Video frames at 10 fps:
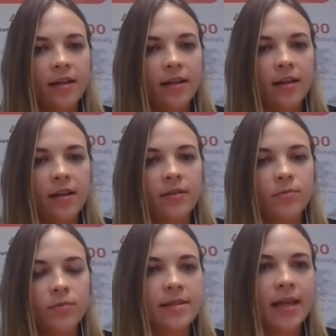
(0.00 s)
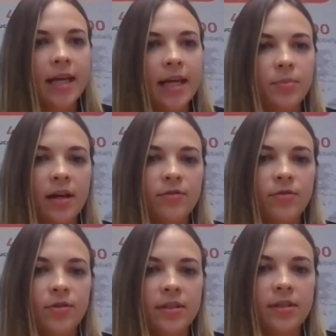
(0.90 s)
uh, the students can apply
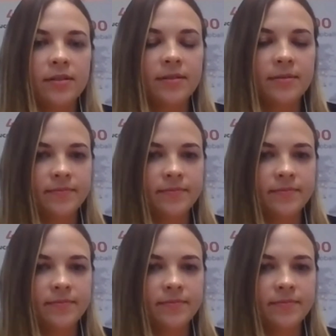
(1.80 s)
for it?